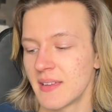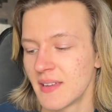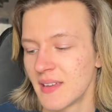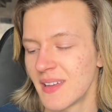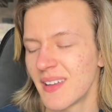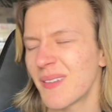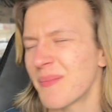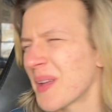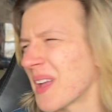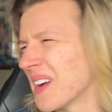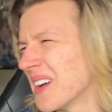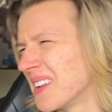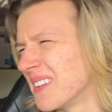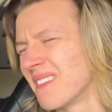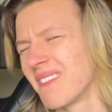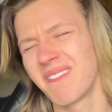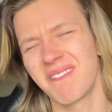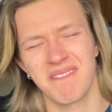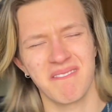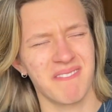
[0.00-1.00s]
Oh my God,
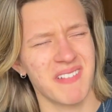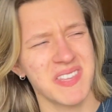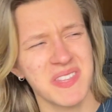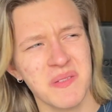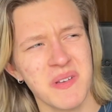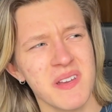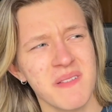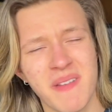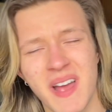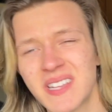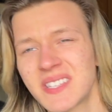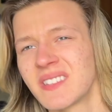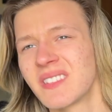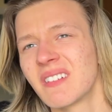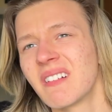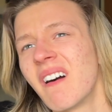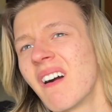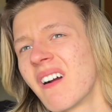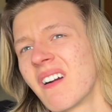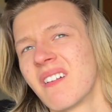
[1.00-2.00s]
why are they wearing a mask in the
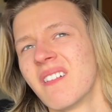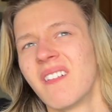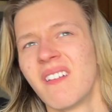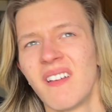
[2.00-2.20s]
car?